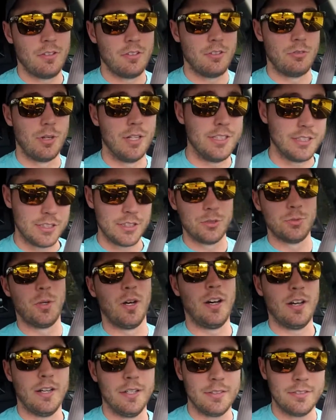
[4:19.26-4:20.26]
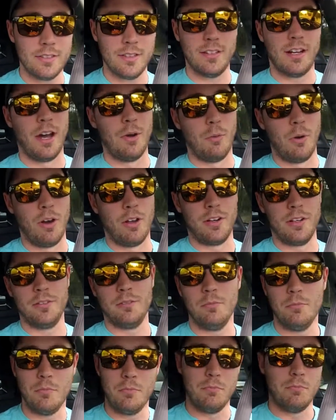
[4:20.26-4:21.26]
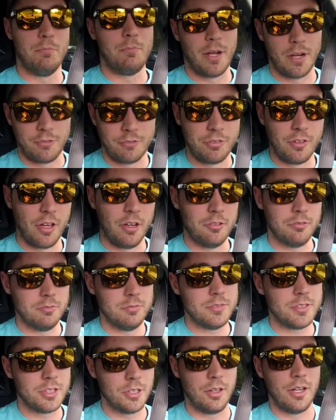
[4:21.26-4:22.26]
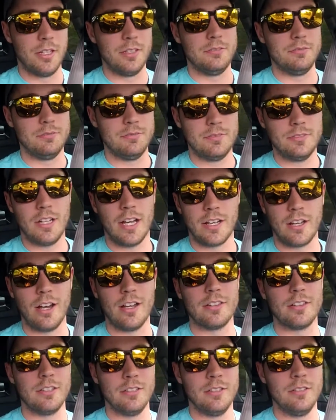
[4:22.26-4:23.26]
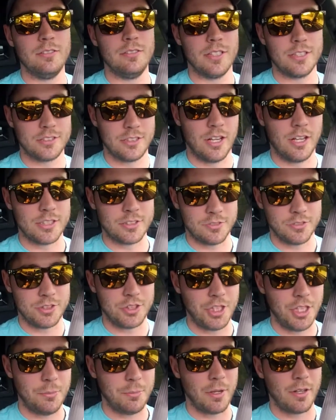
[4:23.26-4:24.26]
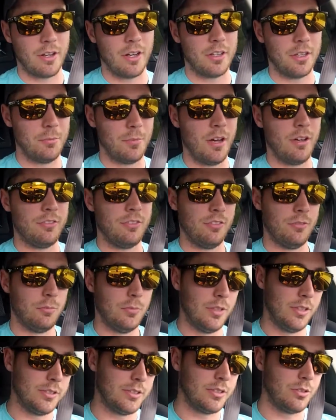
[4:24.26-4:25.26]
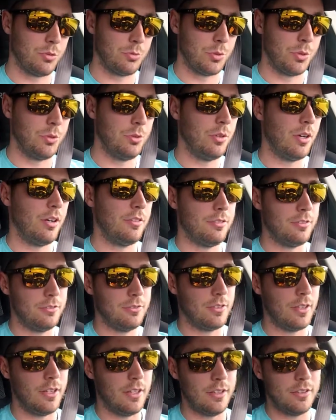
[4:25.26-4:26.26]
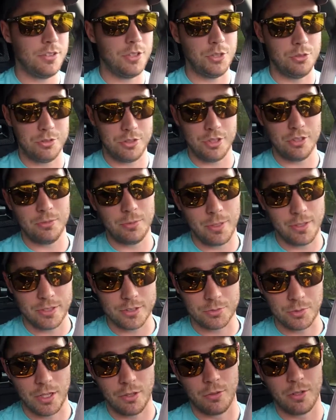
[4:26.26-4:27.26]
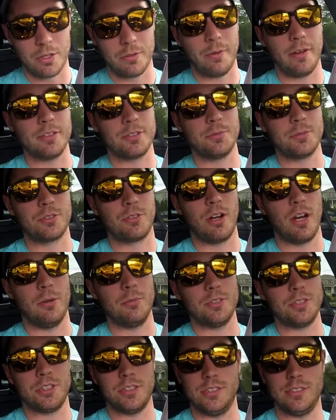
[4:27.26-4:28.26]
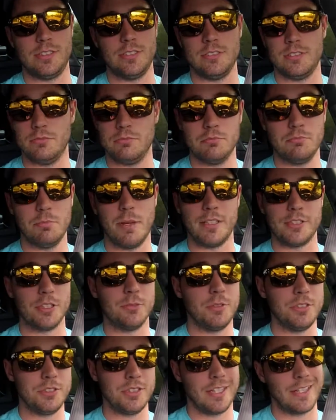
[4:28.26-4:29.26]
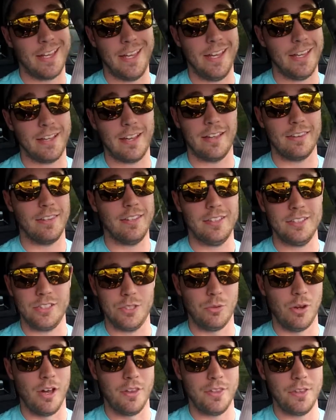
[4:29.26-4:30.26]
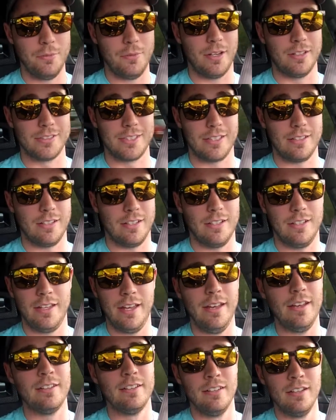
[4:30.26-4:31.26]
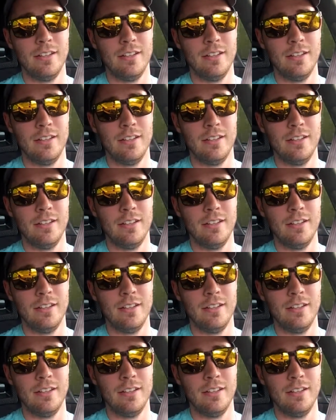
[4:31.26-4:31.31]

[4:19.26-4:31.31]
Reasons why I wanted better flow. So I got the exhaust for cheap. I got them off of Melissa Grew off of YouTube here as well. One of my subscribers, she's messaged me. She's like, hey, I got these. You want them? I was like, yeah.